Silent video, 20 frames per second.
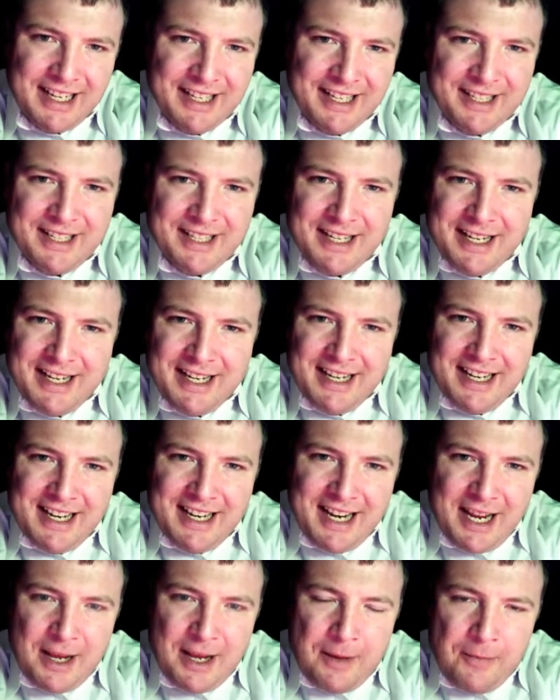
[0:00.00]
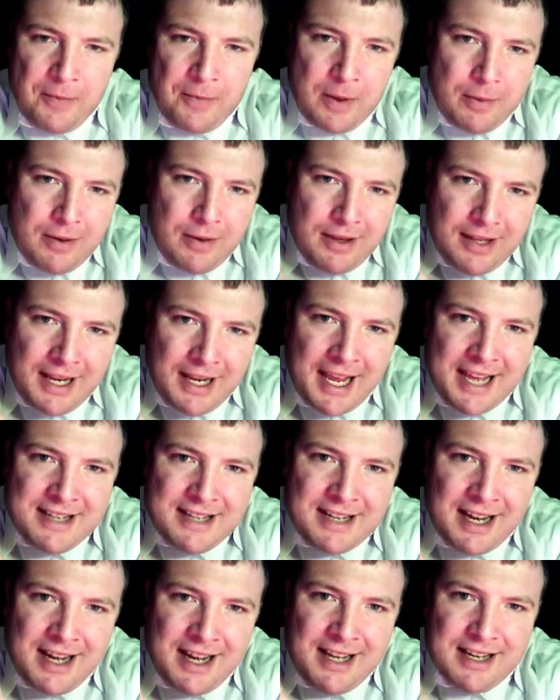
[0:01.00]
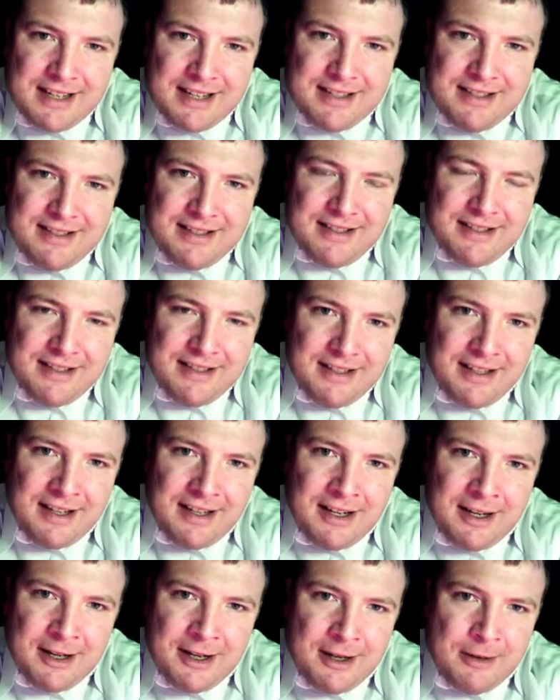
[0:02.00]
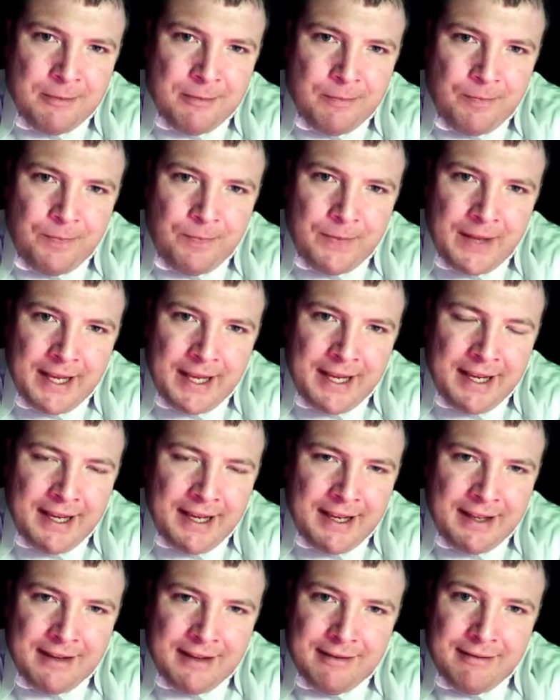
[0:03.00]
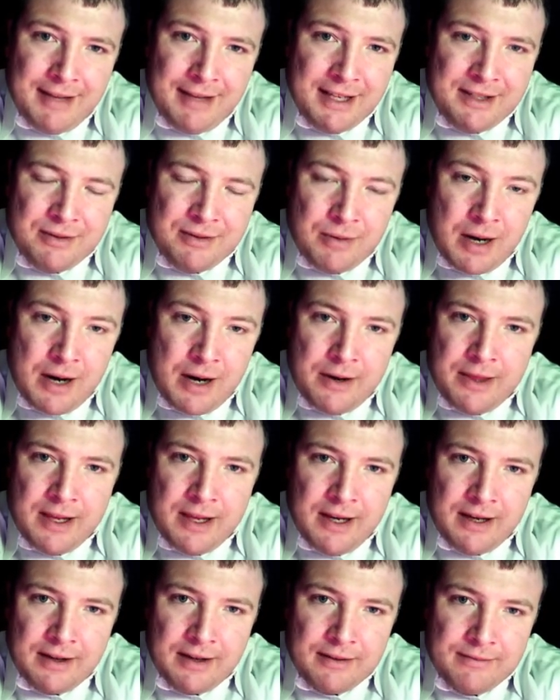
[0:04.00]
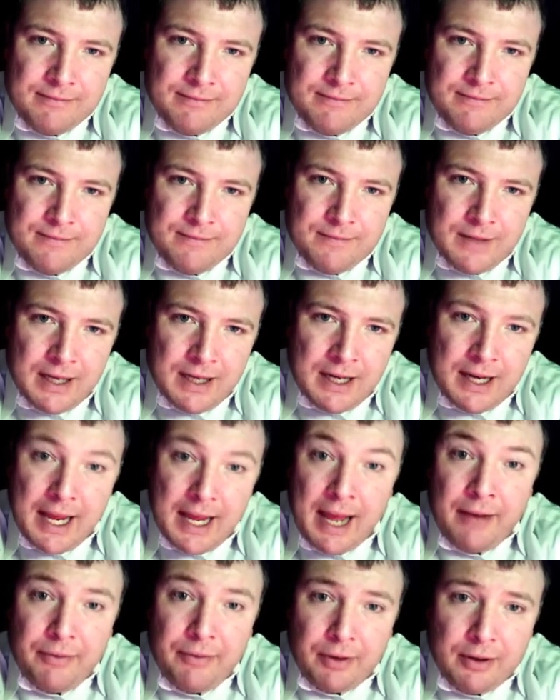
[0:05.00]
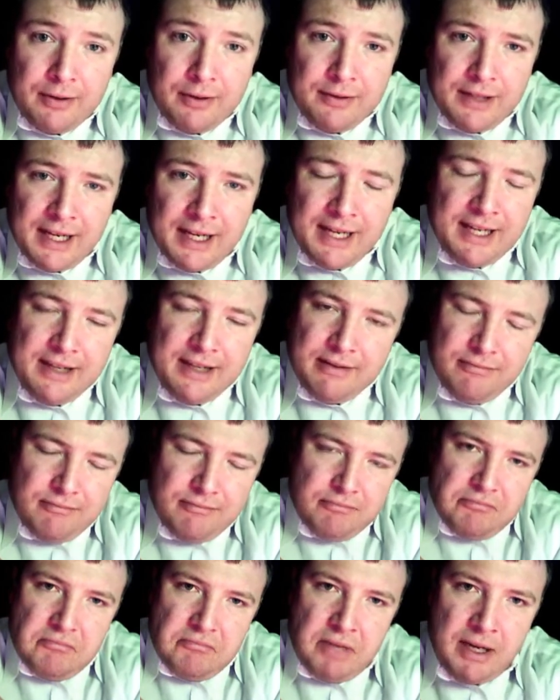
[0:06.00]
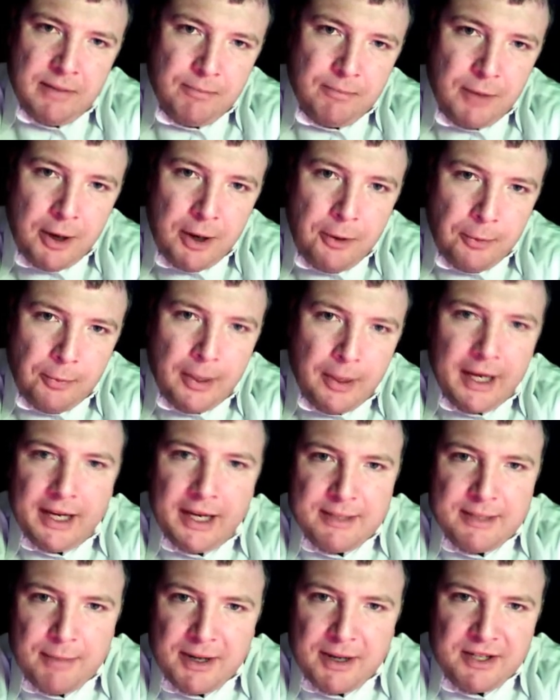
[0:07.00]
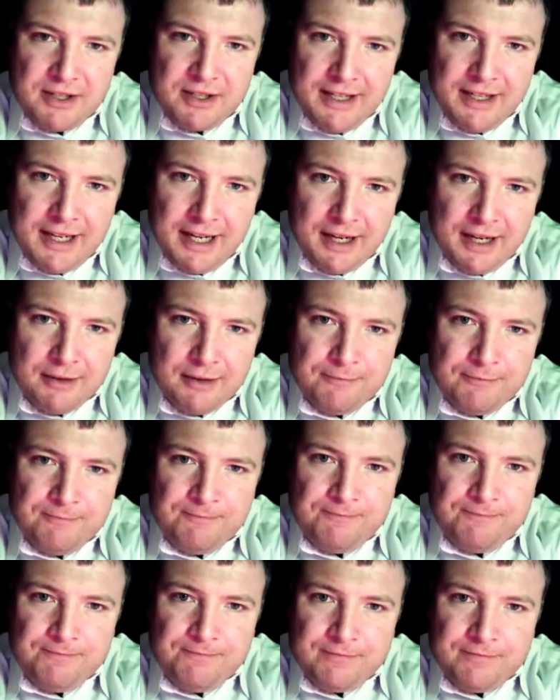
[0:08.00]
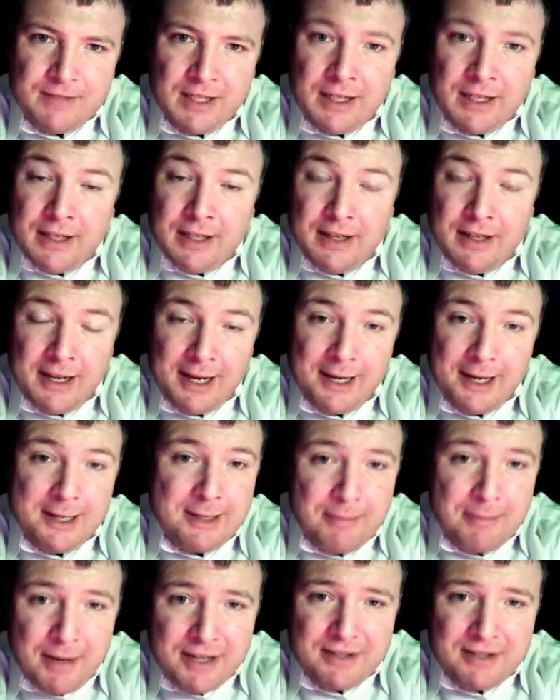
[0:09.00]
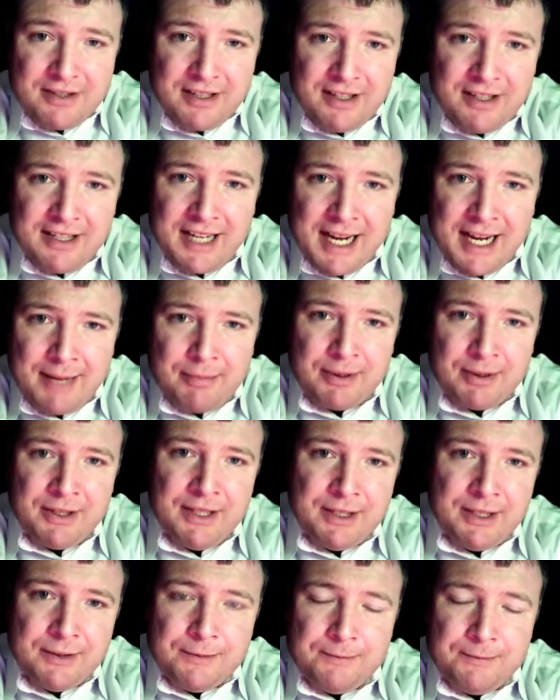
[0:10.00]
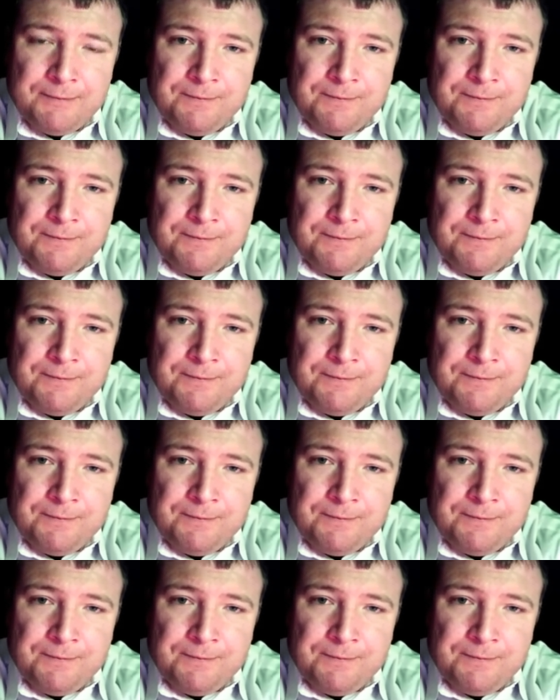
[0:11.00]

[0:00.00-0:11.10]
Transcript: And I mean, the guy's honest. And that's a rare thing, ever. And then I probably, especially now, and especially on Capitol Hill.